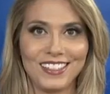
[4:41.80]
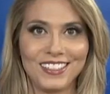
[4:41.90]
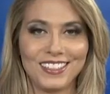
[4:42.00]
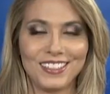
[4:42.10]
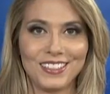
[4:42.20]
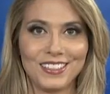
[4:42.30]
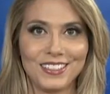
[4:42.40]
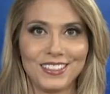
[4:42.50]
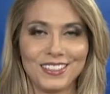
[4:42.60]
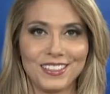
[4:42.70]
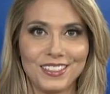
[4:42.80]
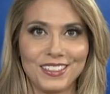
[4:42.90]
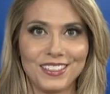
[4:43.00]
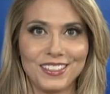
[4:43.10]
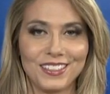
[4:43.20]

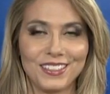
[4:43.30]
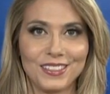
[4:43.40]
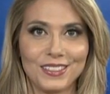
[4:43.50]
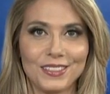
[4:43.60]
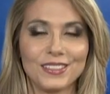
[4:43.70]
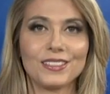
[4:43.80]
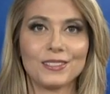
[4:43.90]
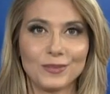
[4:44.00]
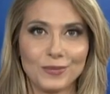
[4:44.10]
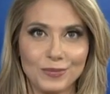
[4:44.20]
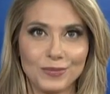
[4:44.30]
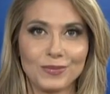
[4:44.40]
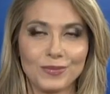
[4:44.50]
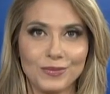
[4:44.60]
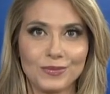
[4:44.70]

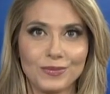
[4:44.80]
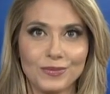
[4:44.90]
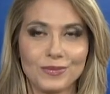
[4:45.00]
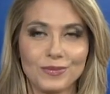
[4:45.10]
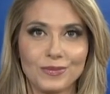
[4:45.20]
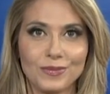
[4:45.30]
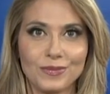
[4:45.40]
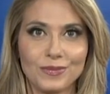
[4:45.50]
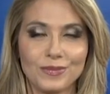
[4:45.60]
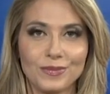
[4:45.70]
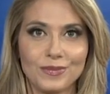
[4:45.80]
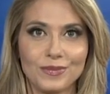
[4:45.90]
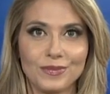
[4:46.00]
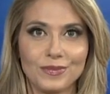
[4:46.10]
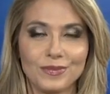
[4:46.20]

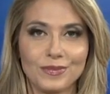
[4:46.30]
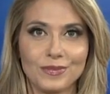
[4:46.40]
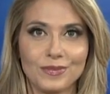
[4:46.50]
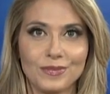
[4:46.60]
[no speech]